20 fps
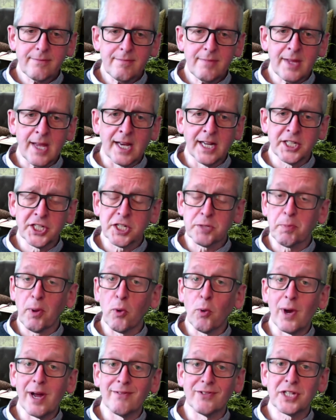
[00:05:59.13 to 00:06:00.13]
And just by
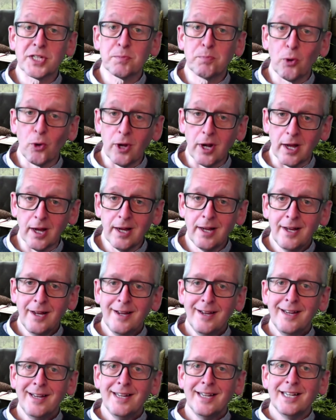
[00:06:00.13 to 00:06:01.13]
way of a spoiler,
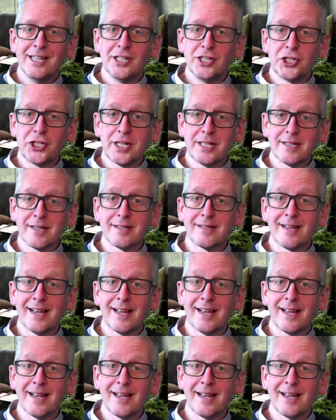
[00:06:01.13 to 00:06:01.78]
Jesus